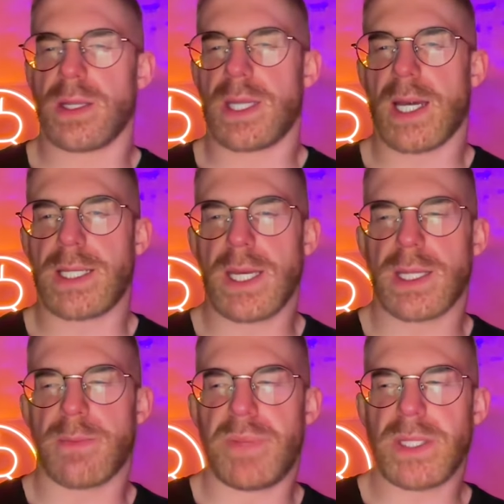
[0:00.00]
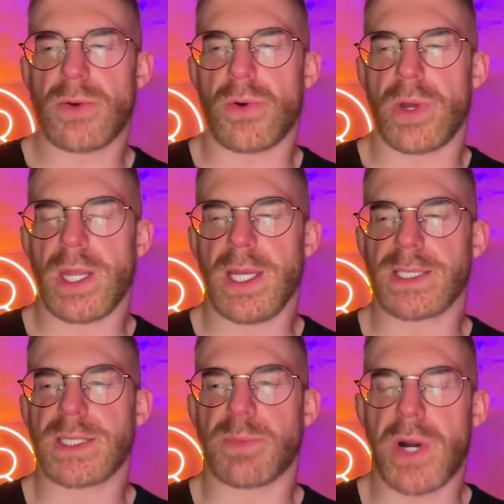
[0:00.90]
the idea that Bitcoin
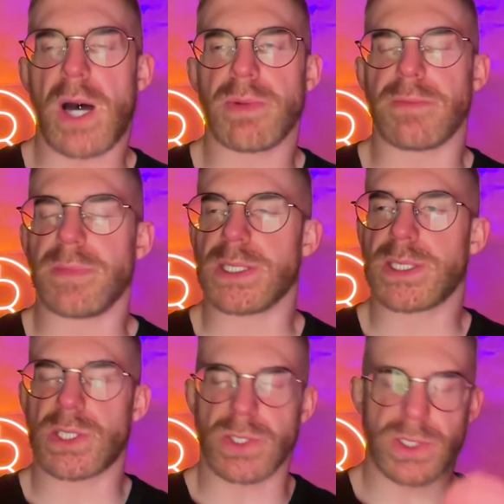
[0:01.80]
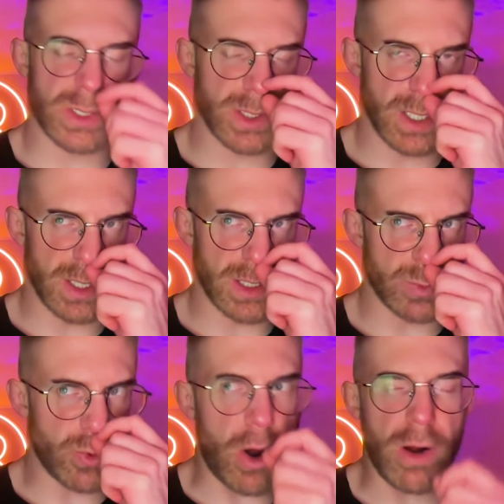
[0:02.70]
is the problem is just is
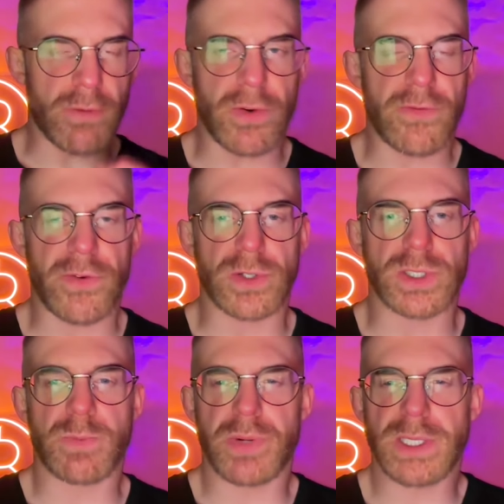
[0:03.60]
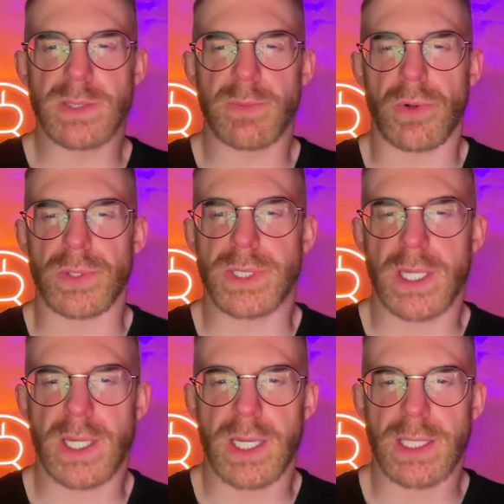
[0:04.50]
wrong from first principles.
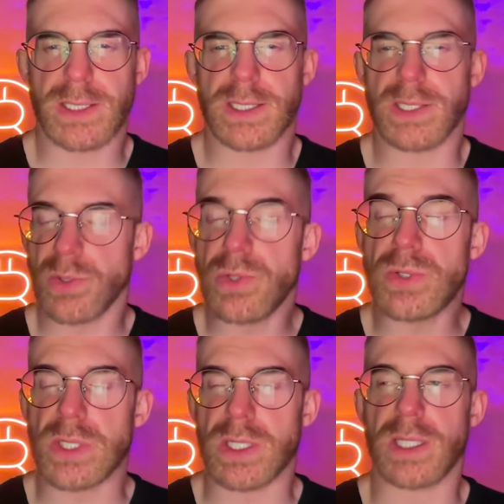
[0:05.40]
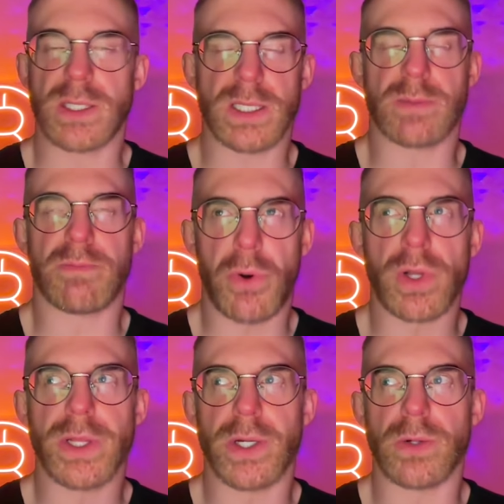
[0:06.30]
It's the solution. It doesn't
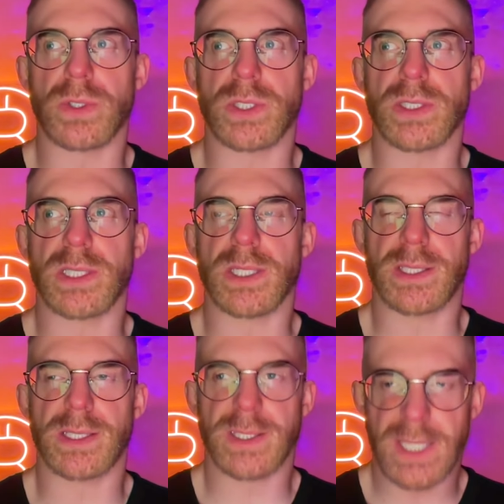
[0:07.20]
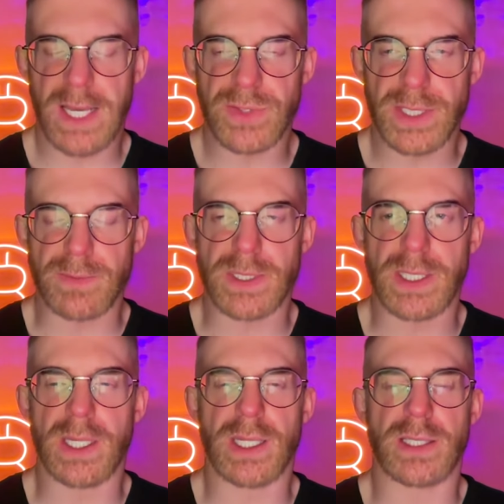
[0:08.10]
boil the oceans. It saves them,
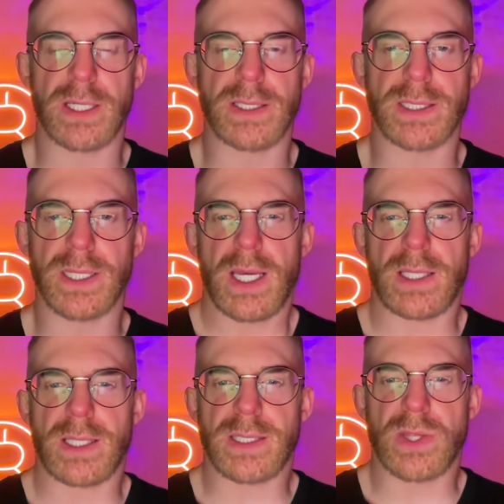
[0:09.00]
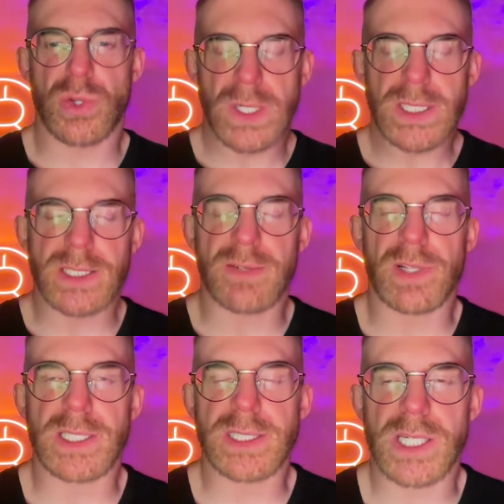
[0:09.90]
and it doesn't it doesn't threaten
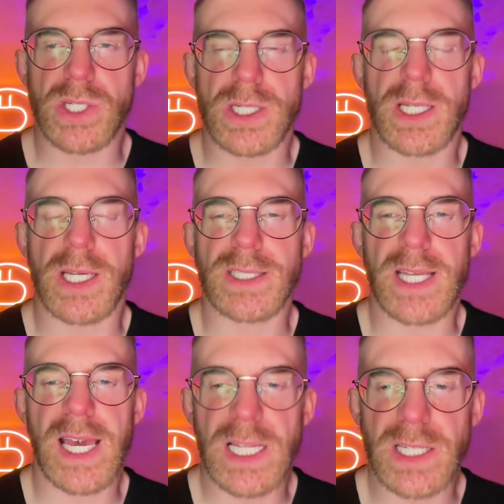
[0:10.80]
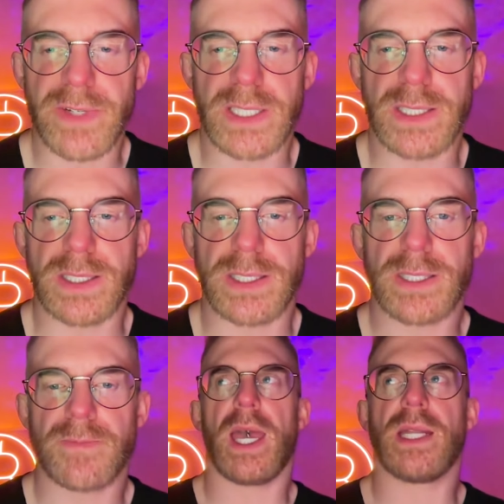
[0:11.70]
civilization. It, it elevates it,
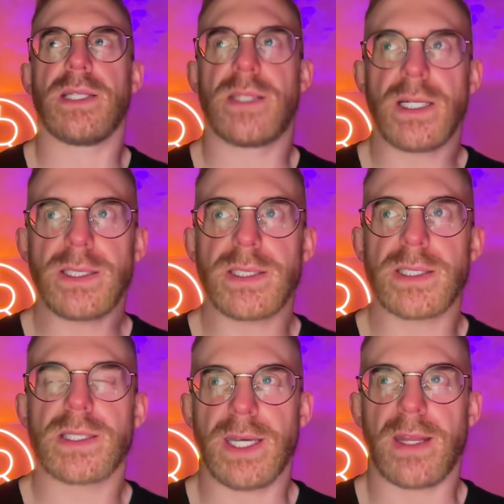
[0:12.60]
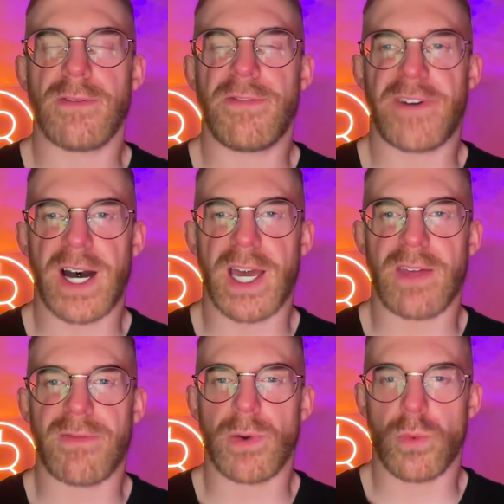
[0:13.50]
and it does in
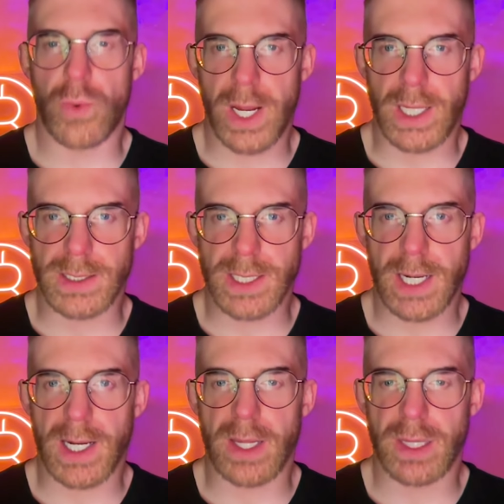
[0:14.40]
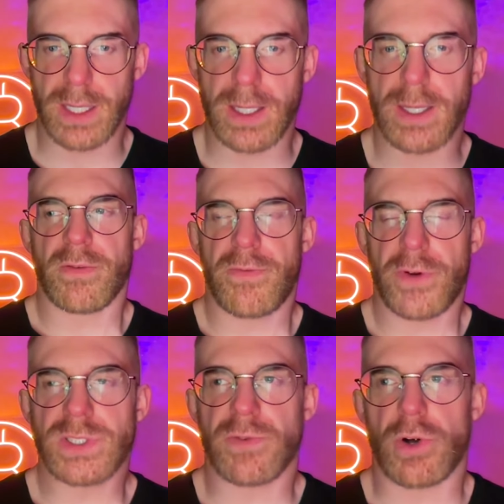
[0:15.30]
five ways, I think.
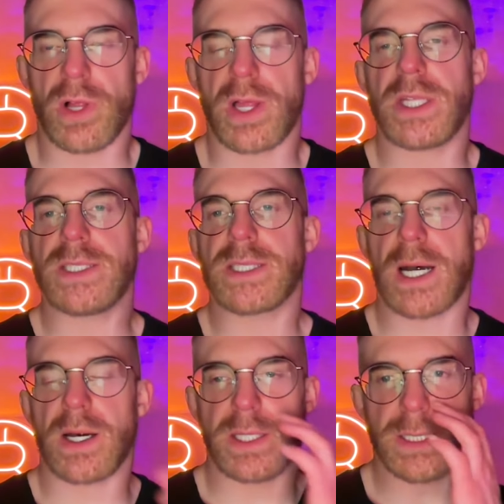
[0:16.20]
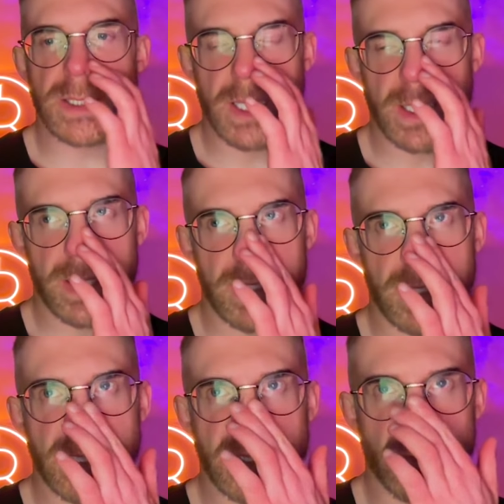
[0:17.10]
First of all, and this is how this uh,
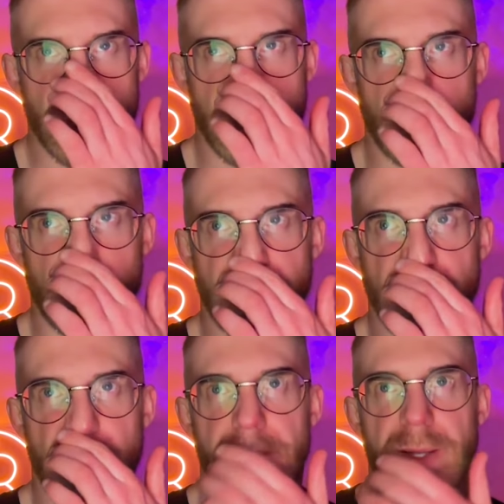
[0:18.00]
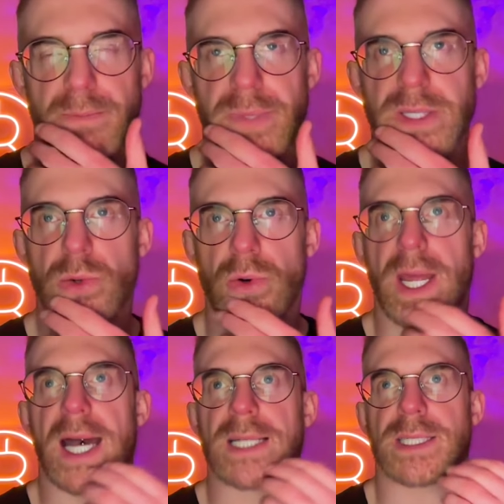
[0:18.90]
this is where we talk about Bitcoin
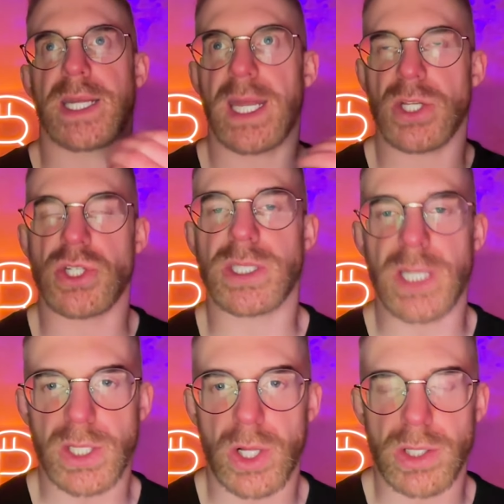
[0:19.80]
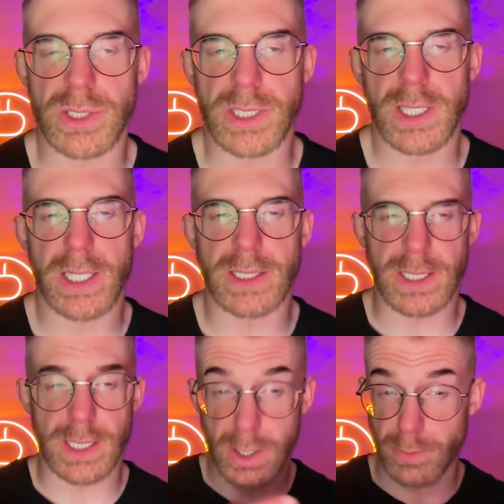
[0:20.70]
as an energy technology, not as
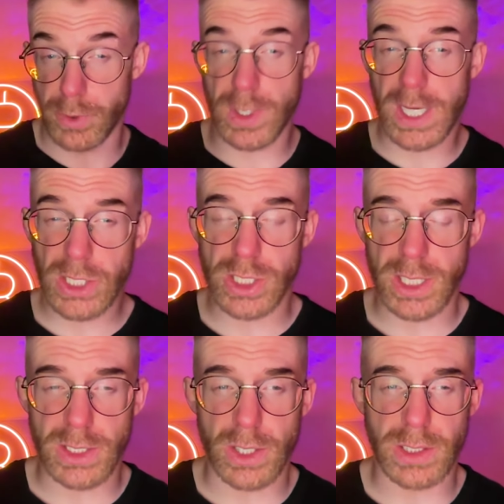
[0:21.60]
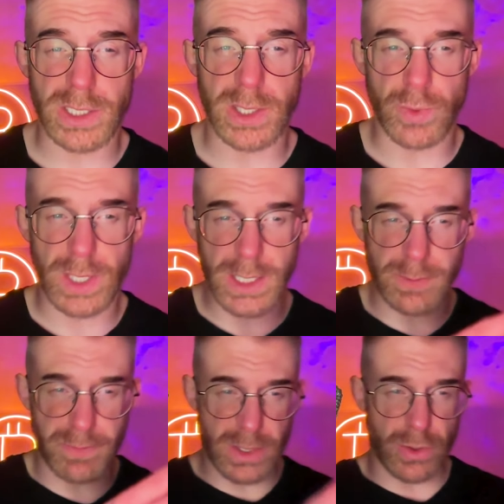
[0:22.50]
an, a communication technology. We
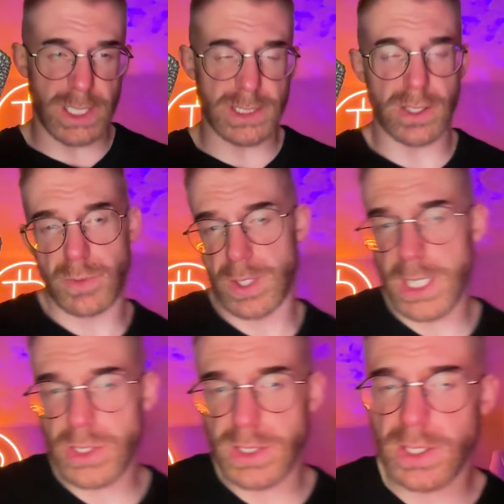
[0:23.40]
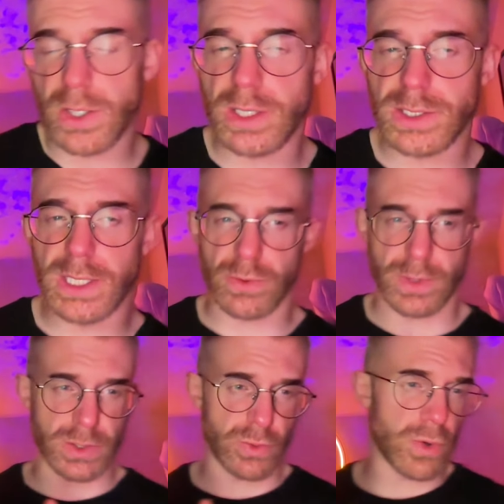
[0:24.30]
needed Bitcoin as a communication technology in
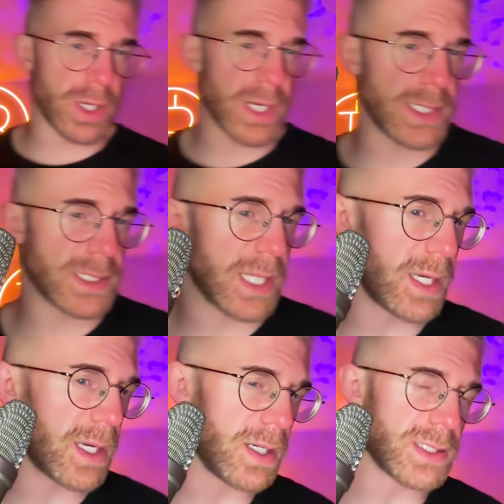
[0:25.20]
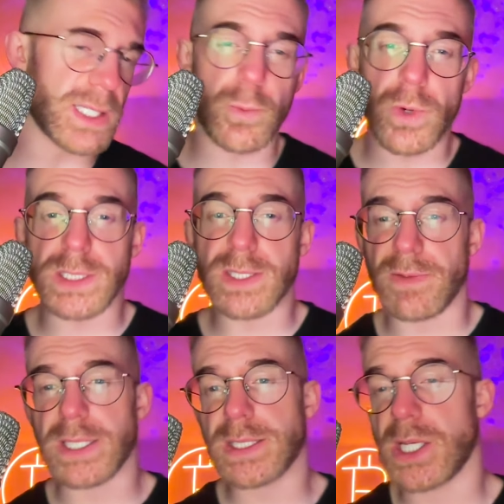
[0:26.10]
order to organize like a Type one
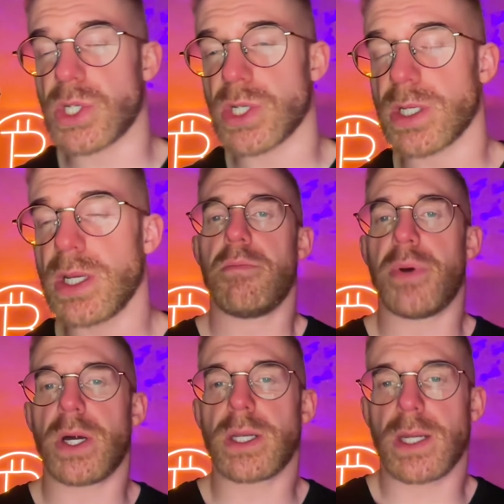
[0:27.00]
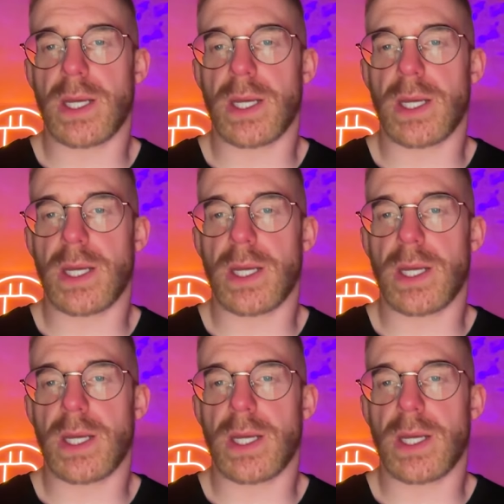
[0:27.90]
civilization, but